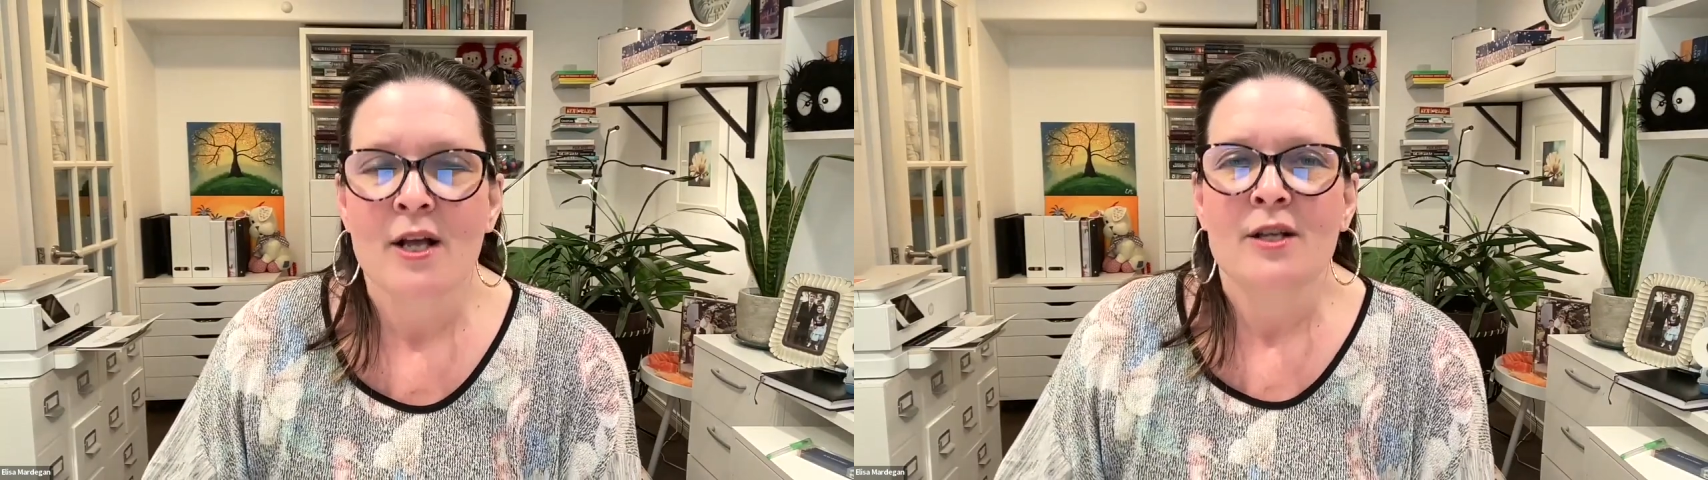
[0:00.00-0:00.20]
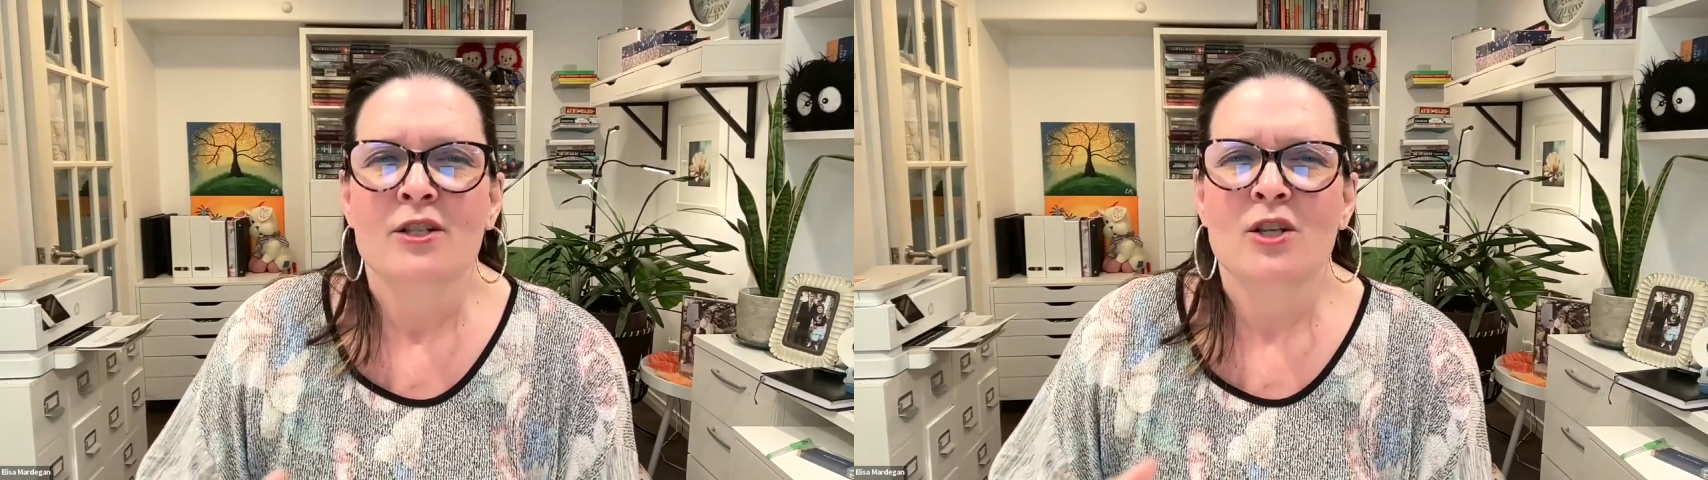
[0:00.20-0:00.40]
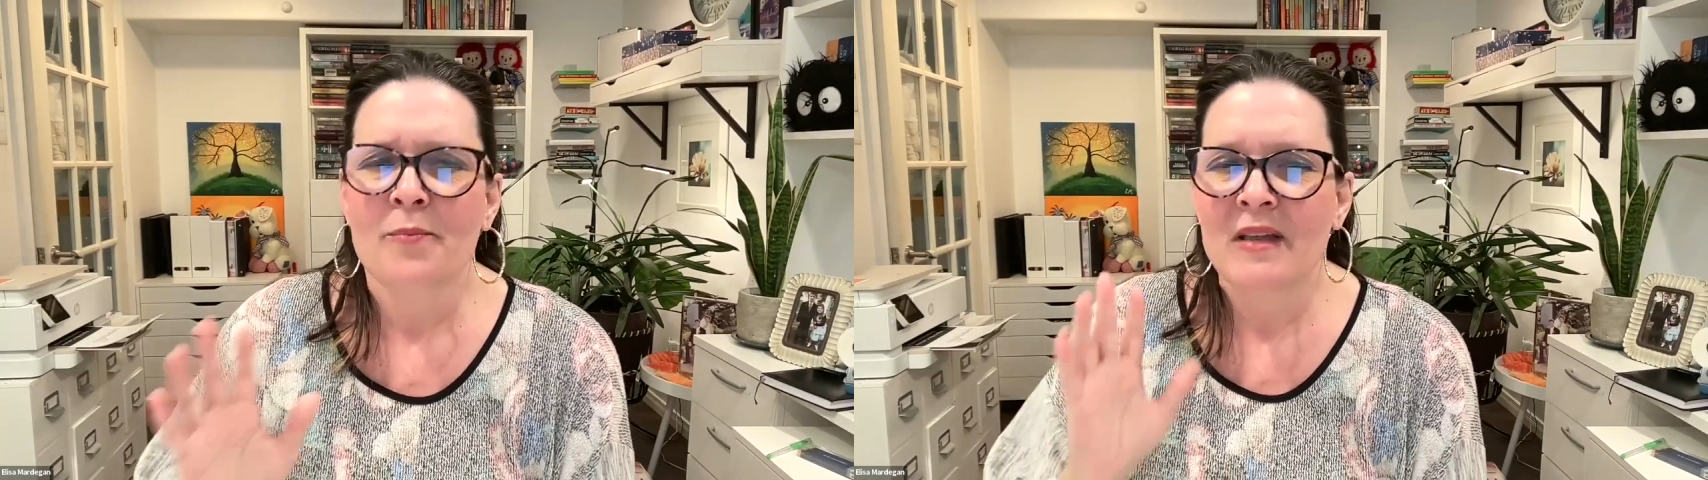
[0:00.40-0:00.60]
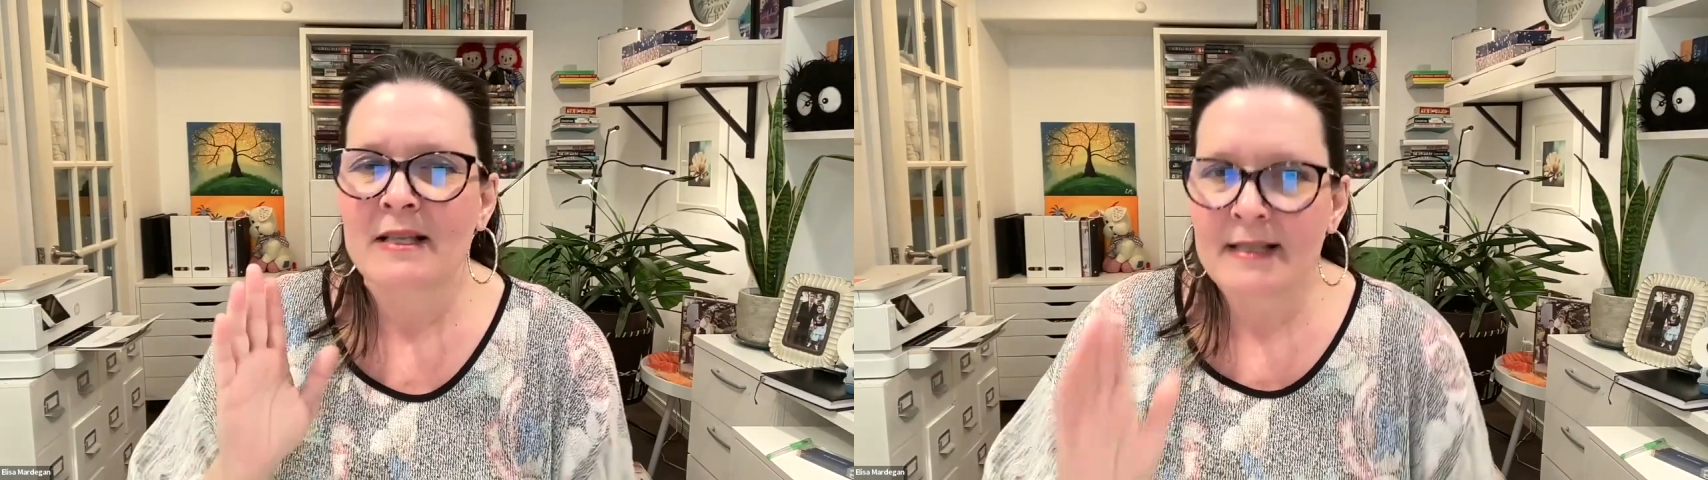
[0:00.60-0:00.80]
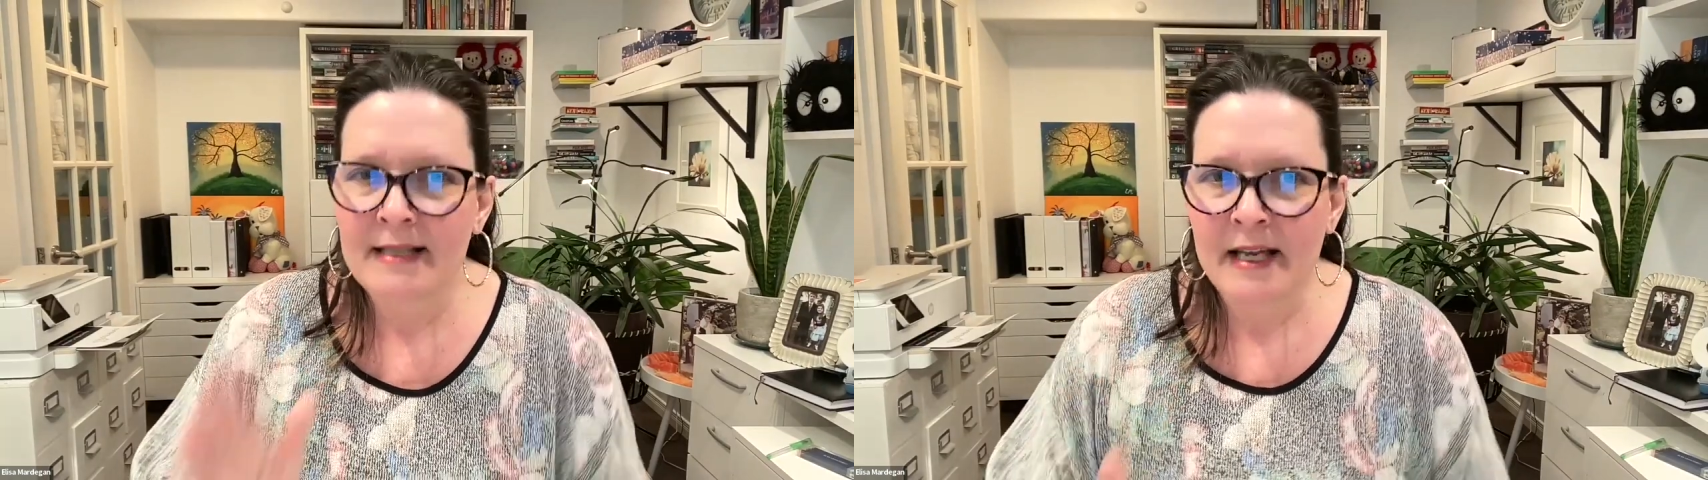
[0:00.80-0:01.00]
So
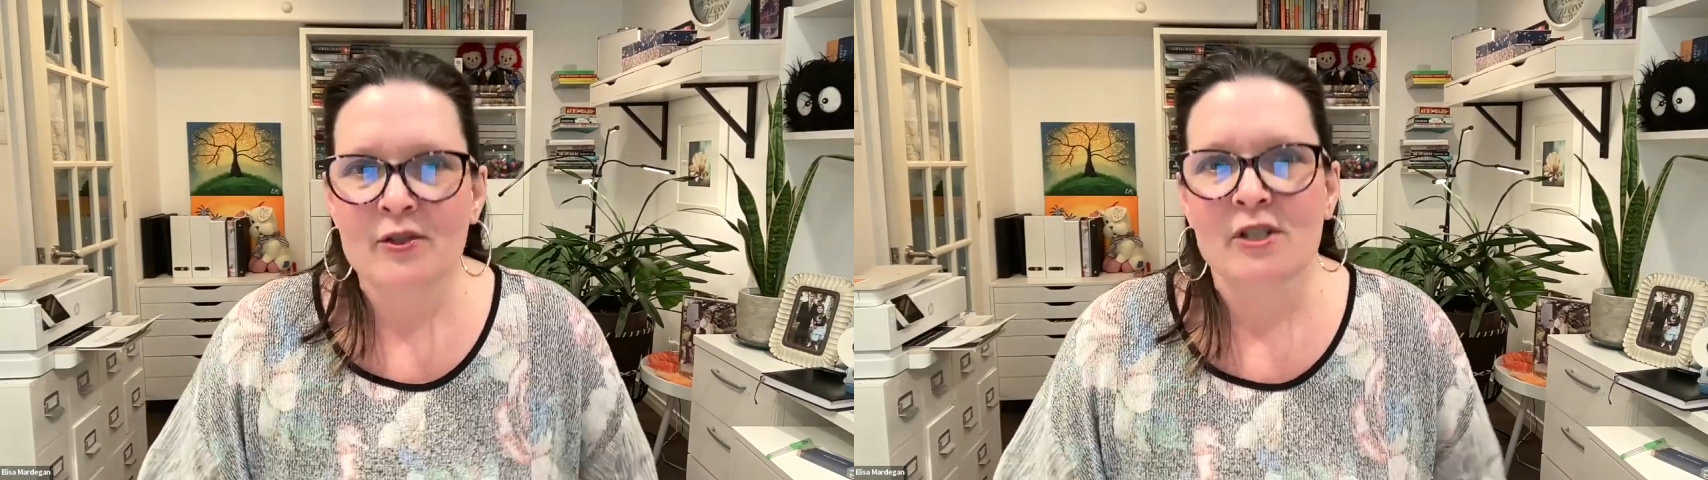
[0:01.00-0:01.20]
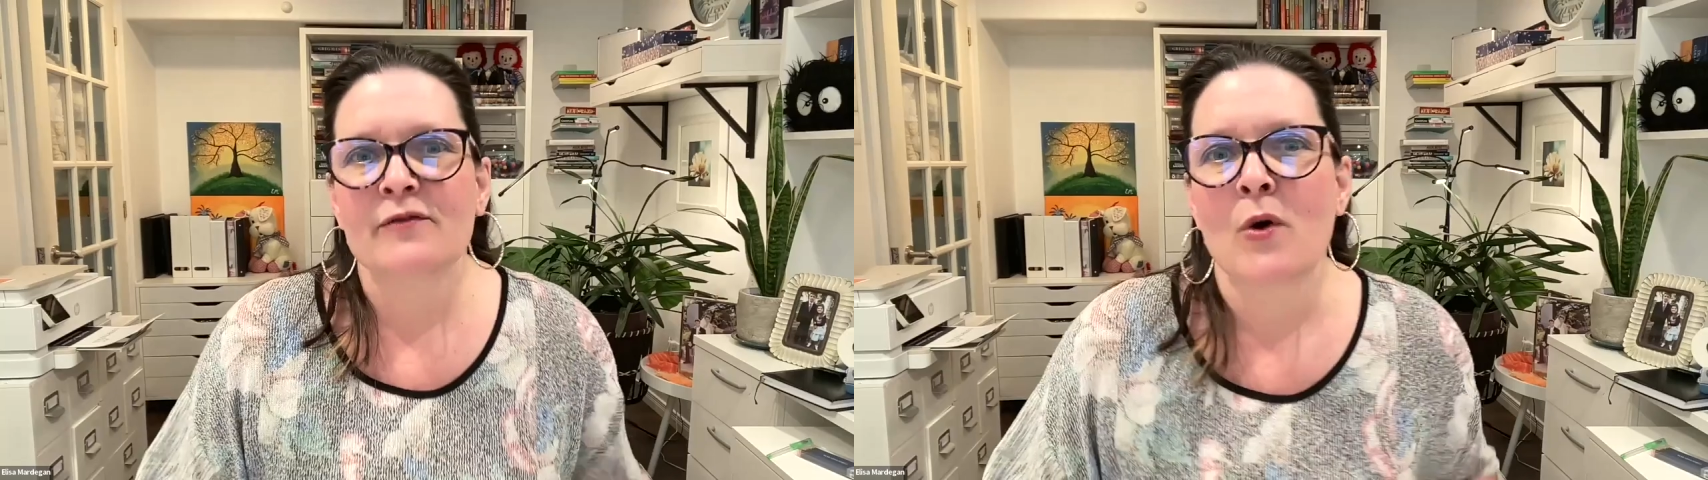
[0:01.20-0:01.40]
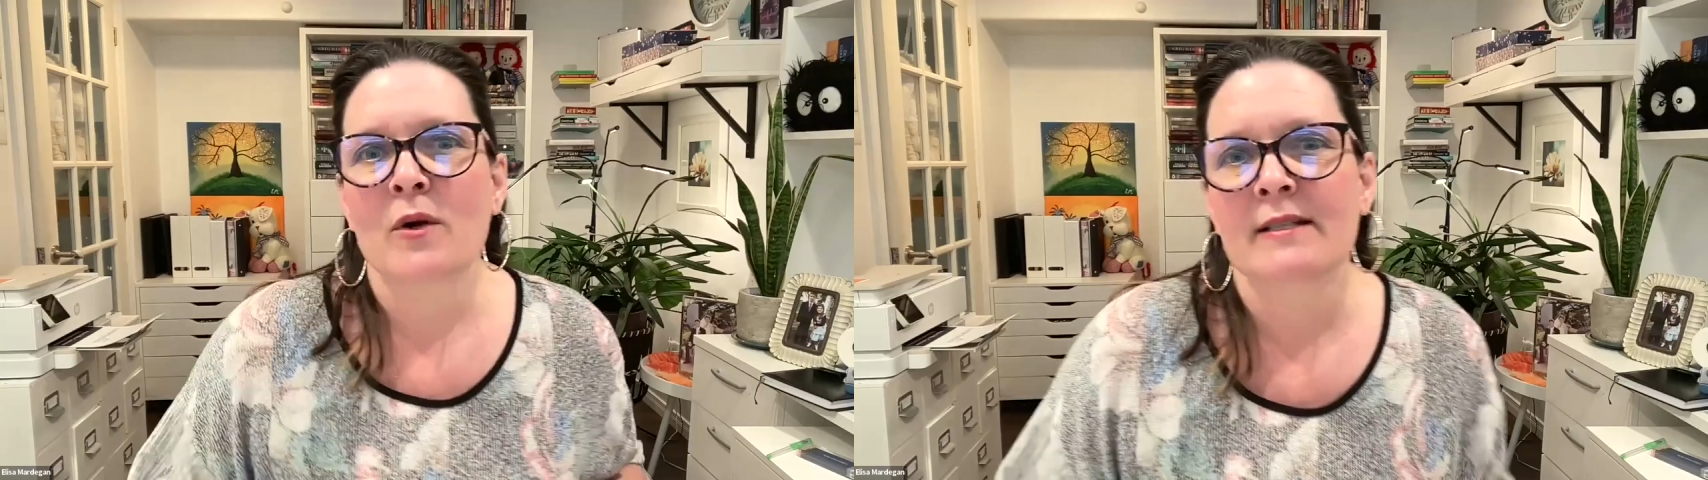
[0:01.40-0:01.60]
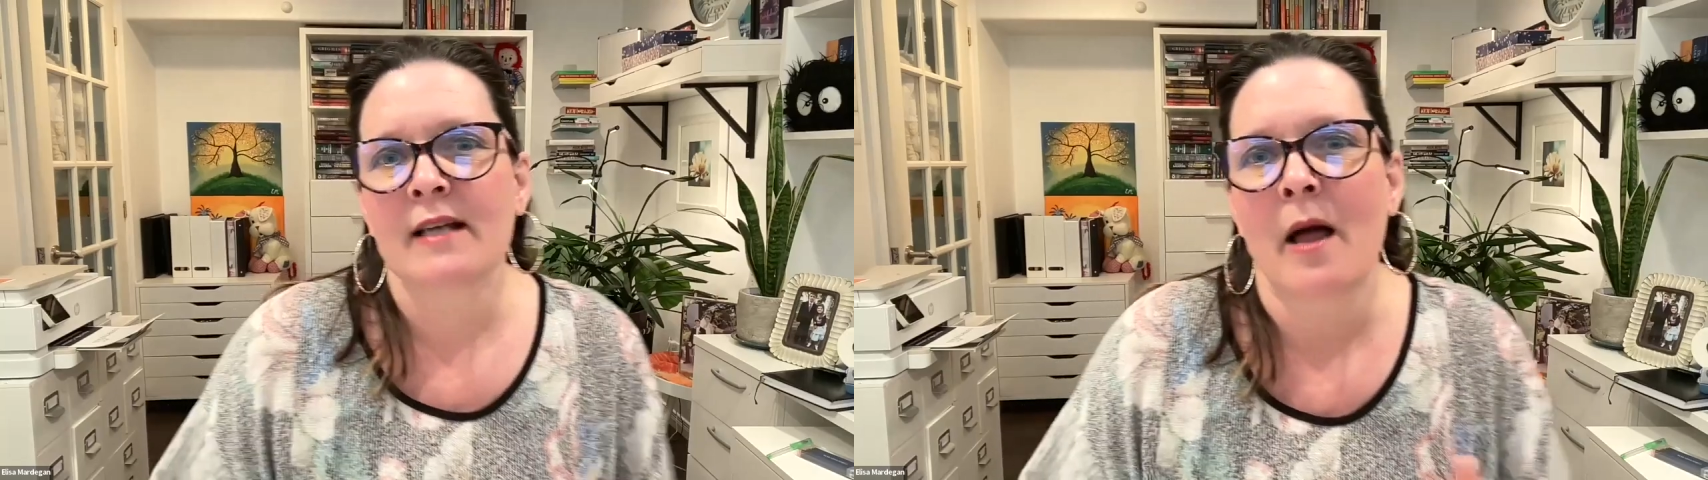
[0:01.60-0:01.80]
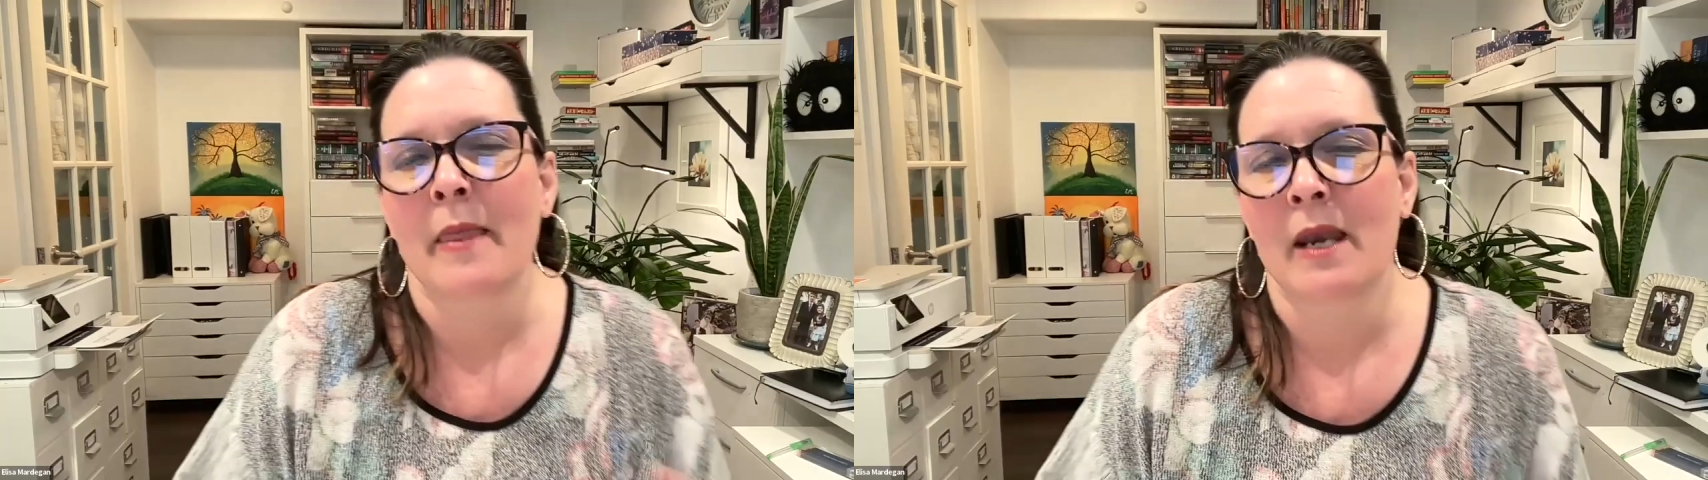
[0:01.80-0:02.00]
instead of just
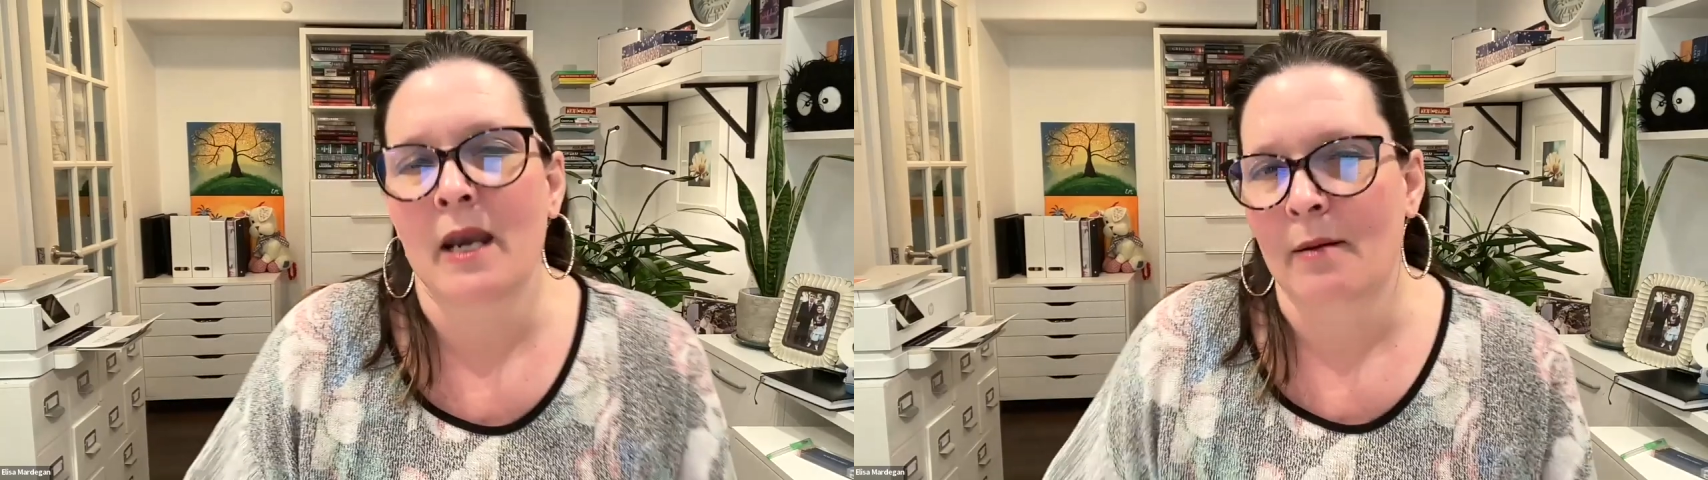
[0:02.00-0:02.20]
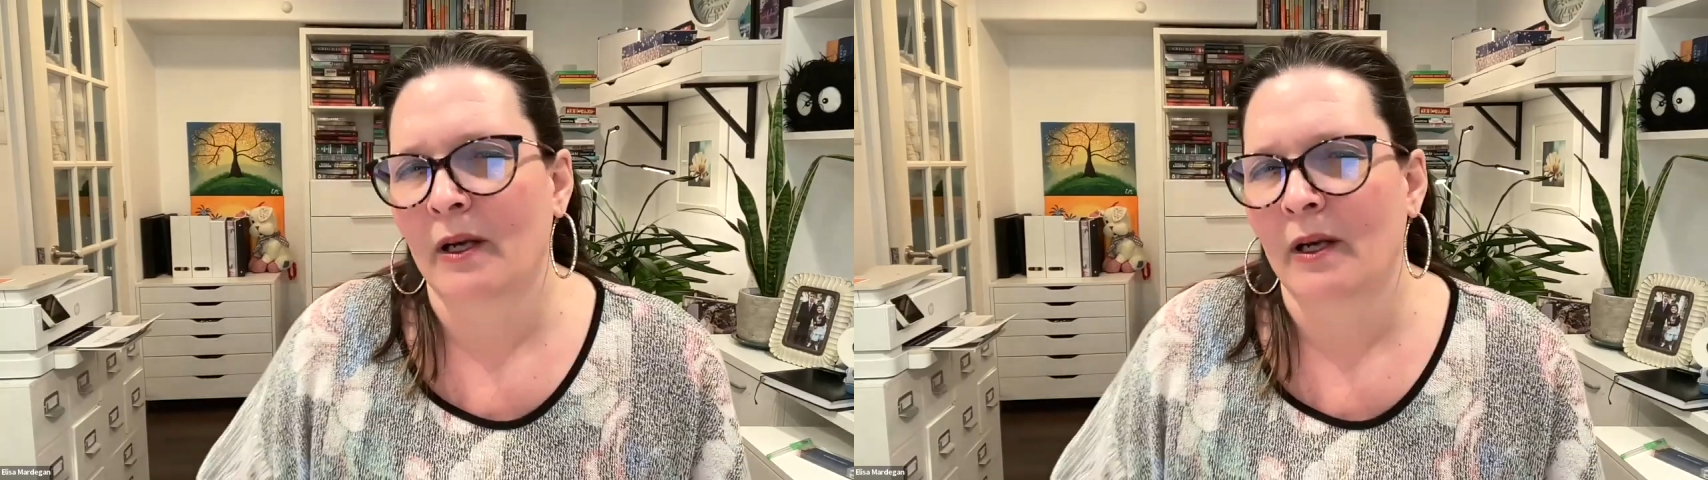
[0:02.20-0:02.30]
focusing on the number,